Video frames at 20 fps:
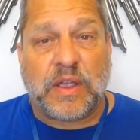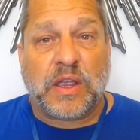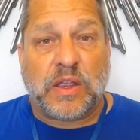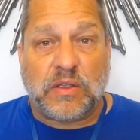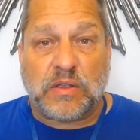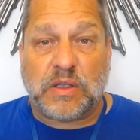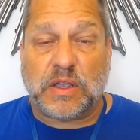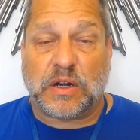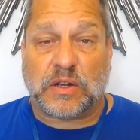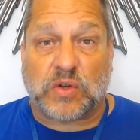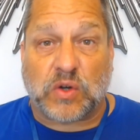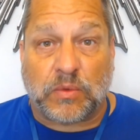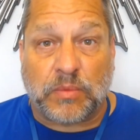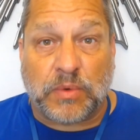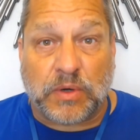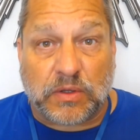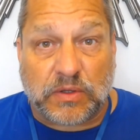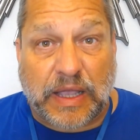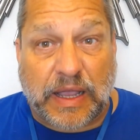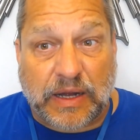you get a
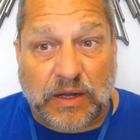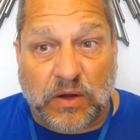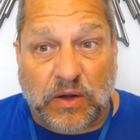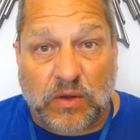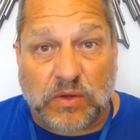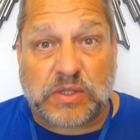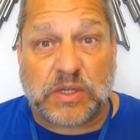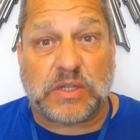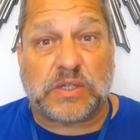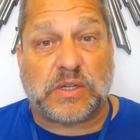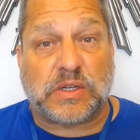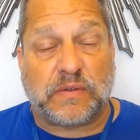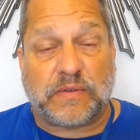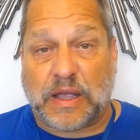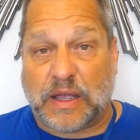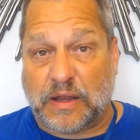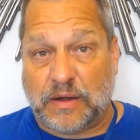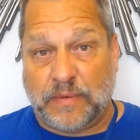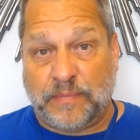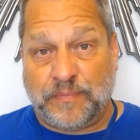terminal diagnosis, you've
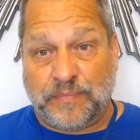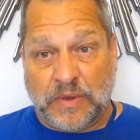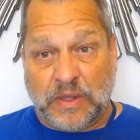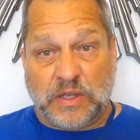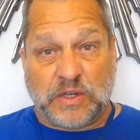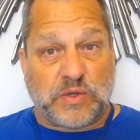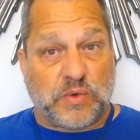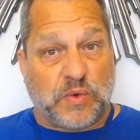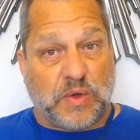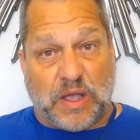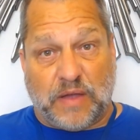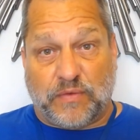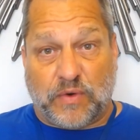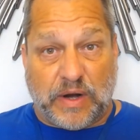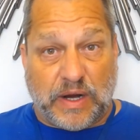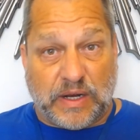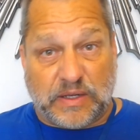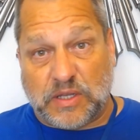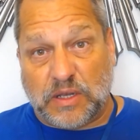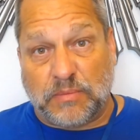got 12 or
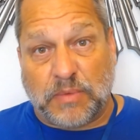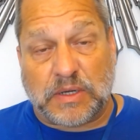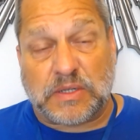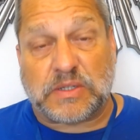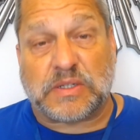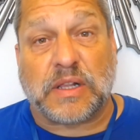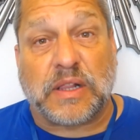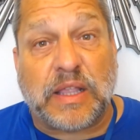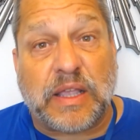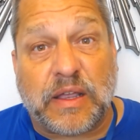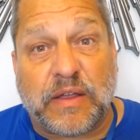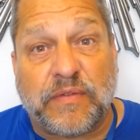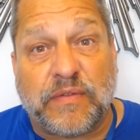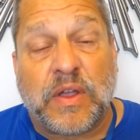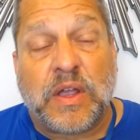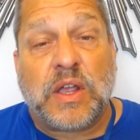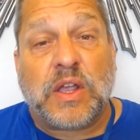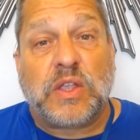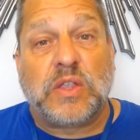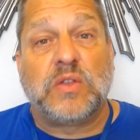18 months to live,
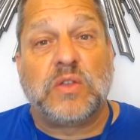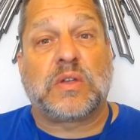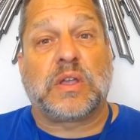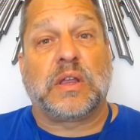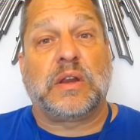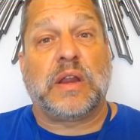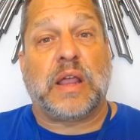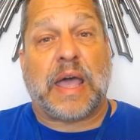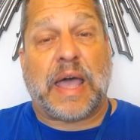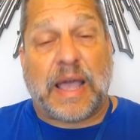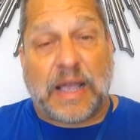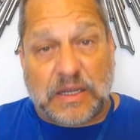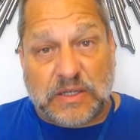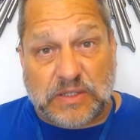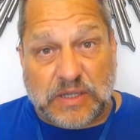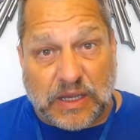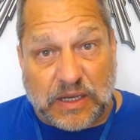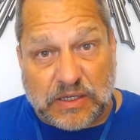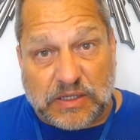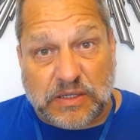you can
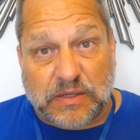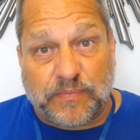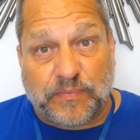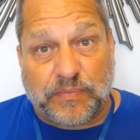access